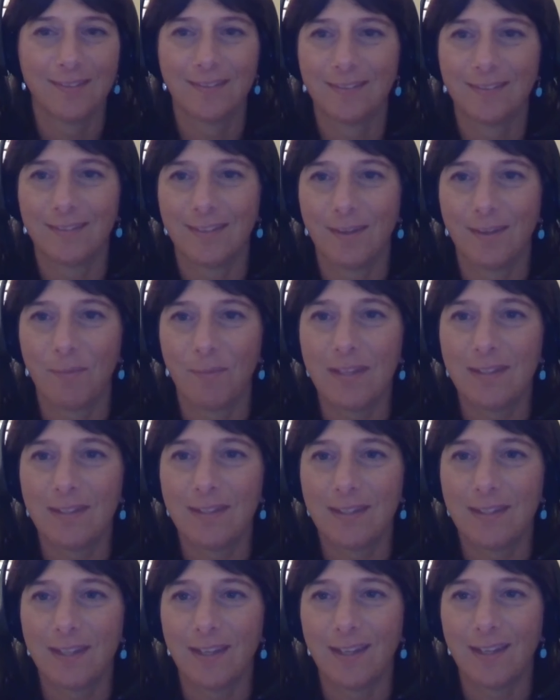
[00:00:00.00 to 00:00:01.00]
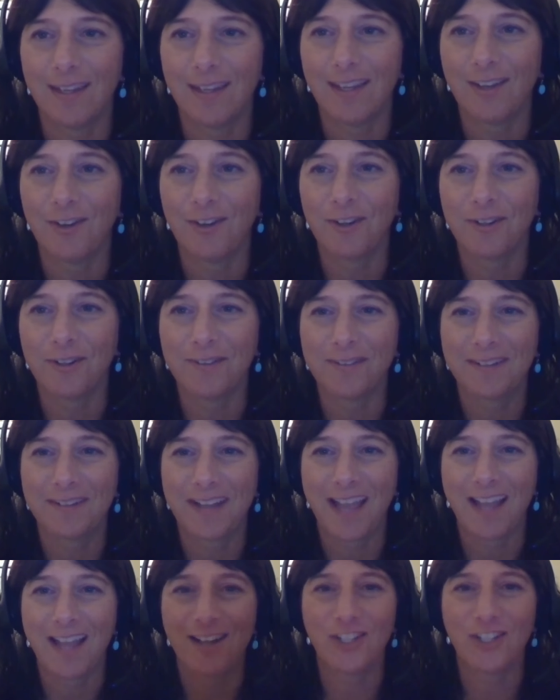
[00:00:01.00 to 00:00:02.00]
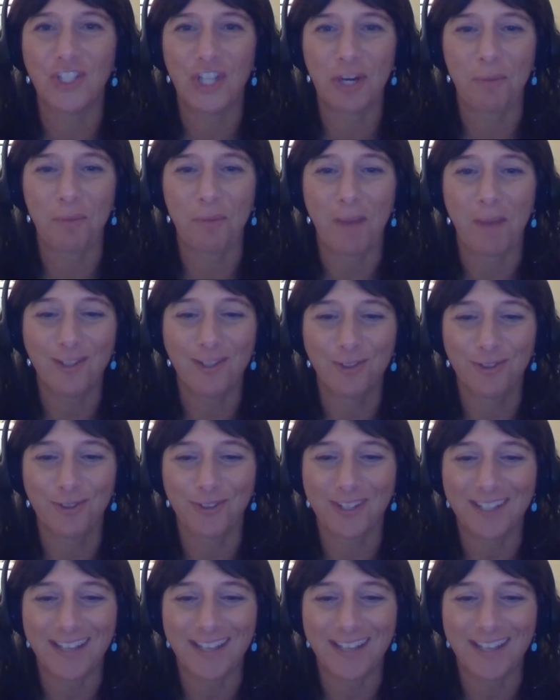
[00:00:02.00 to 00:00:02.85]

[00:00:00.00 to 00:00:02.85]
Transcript: let me see here, how to share my screen